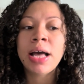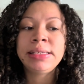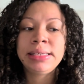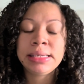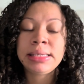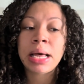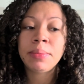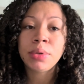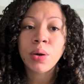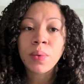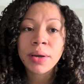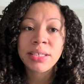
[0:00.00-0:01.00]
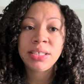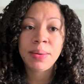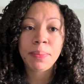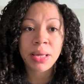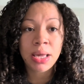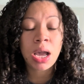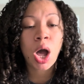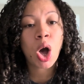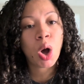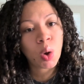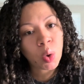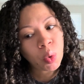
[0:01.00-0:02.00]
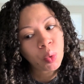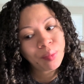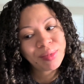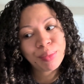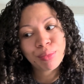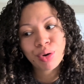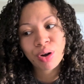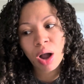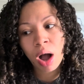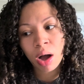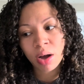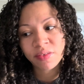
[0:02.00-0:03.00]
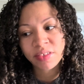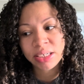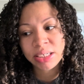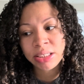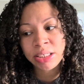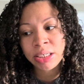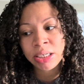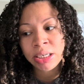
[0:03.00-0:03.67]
since I'm going to be home more often,